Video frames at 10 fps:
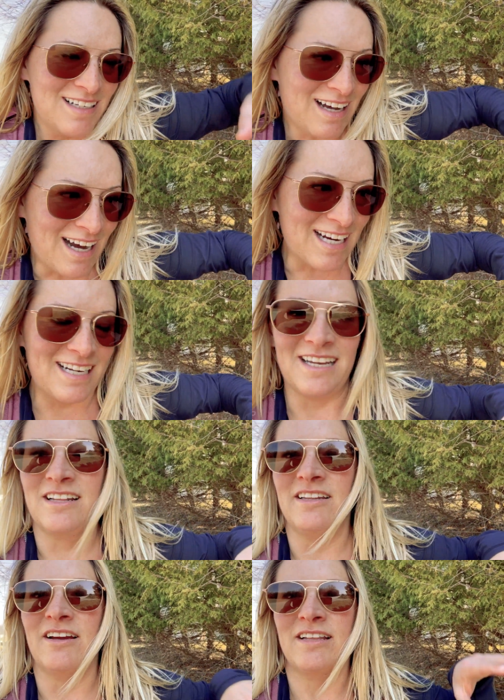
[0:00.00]
hiding
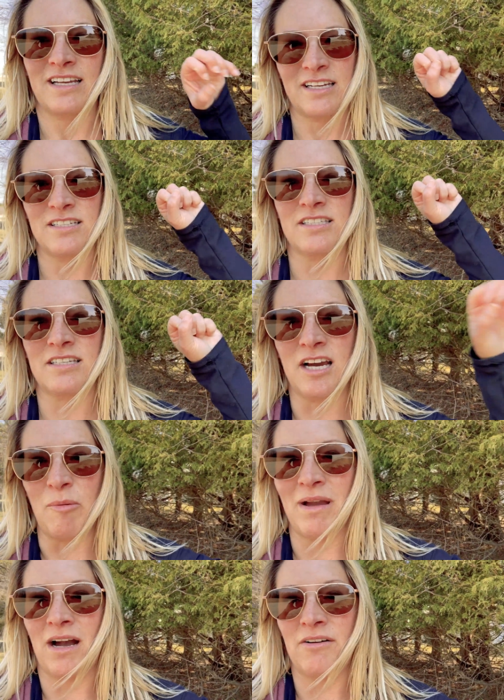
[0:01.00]
in there that could just
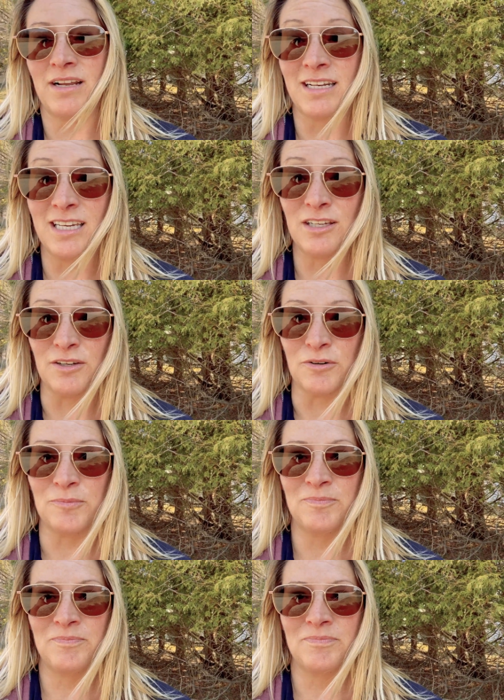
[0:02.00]
come out and eat you.
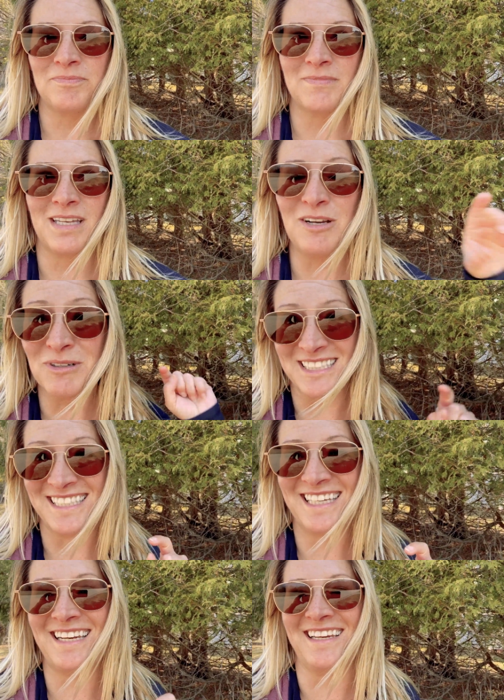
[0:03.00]
And he
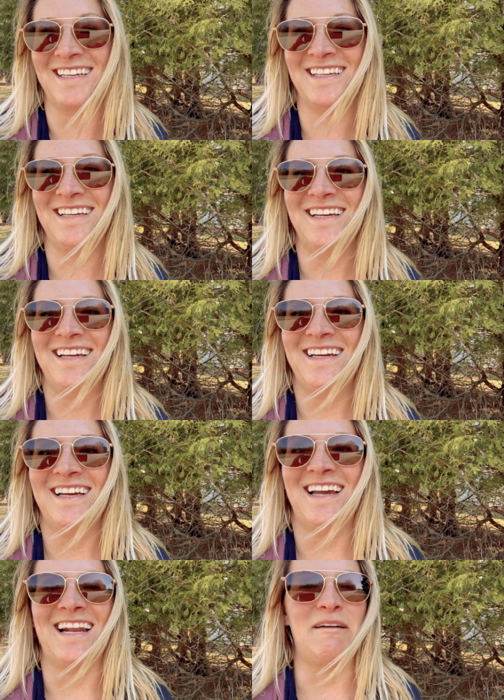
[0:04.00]
wasn't kidding.
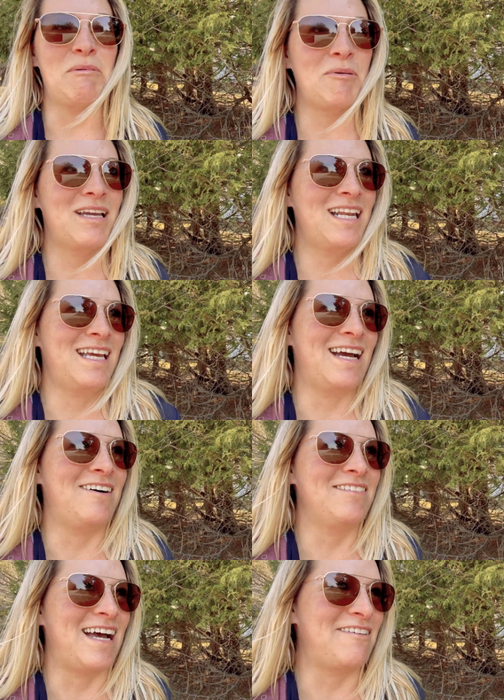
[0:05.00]
And I remember getting
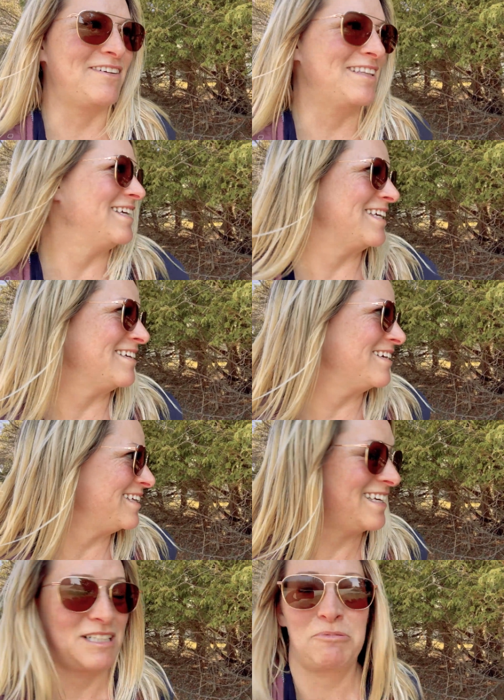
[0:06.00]
out laughing, thinking,
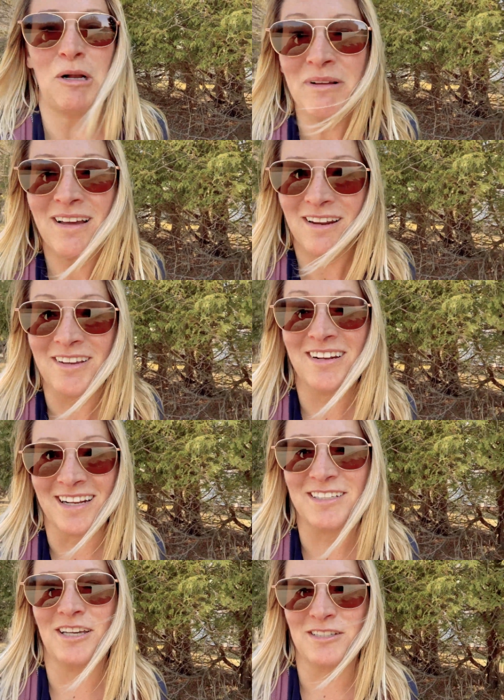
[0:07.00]
yeah, it's probably not a good
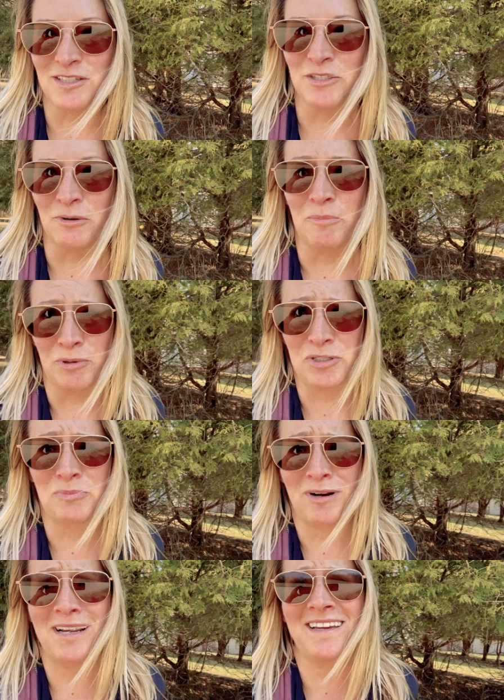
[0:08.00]
idea to do a bush
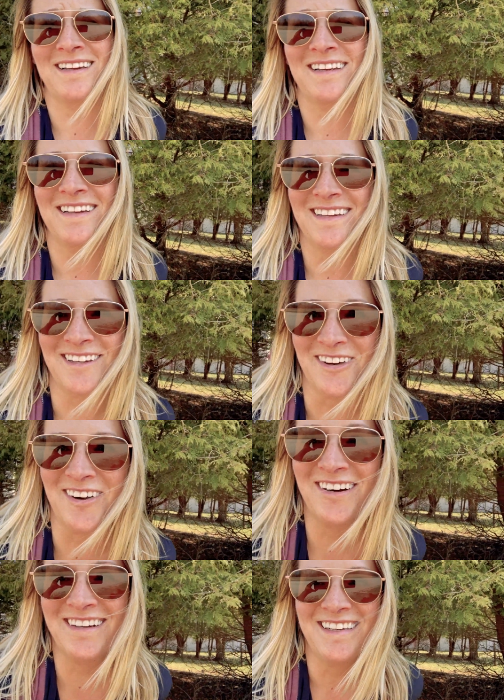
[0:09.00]
break
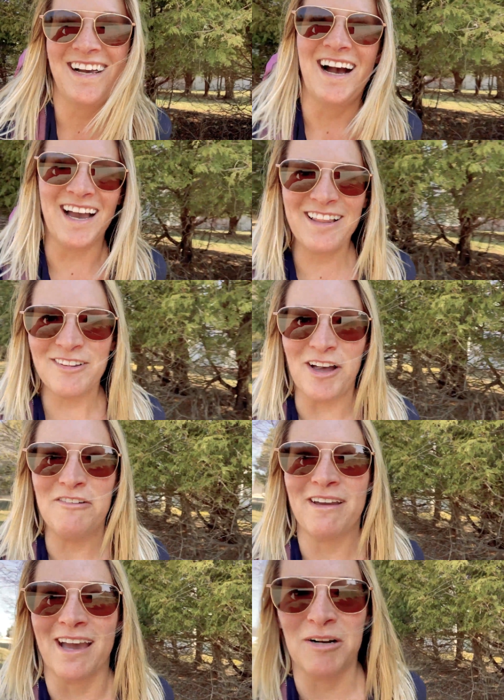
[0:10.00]
here. I
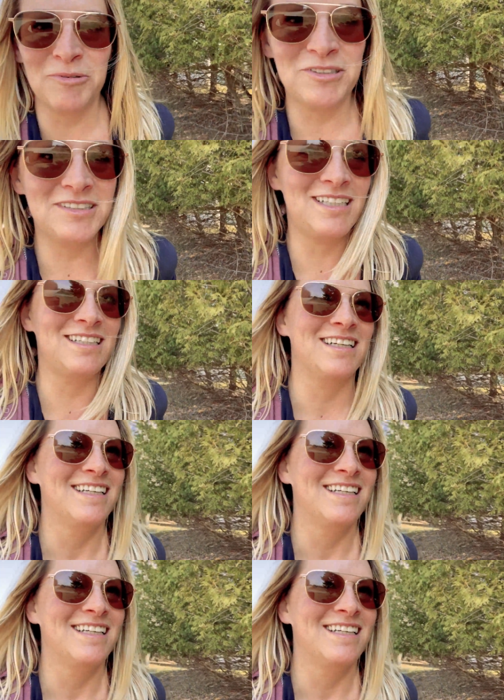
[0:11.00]
love animals, and